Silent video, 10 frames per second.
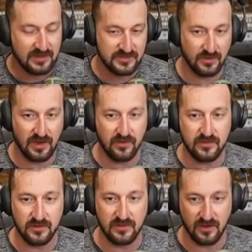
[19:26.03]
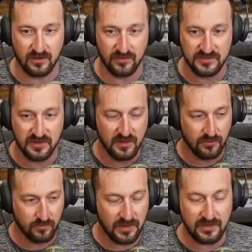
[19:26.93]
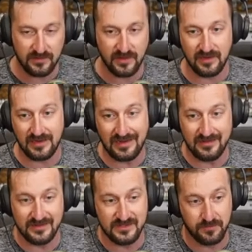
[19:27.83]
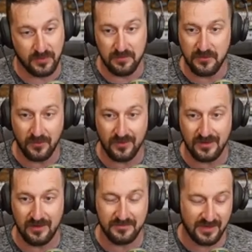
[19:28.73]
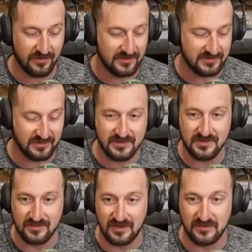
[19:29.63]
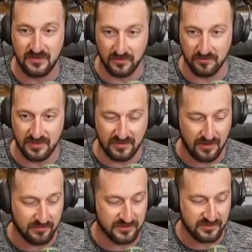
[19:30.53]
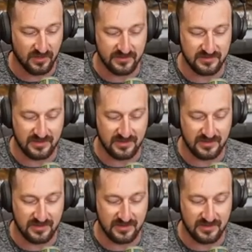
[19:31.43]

So how could Congress regulate it? And the Supreme Court came down and said, this is the Dormant Commerce Clause.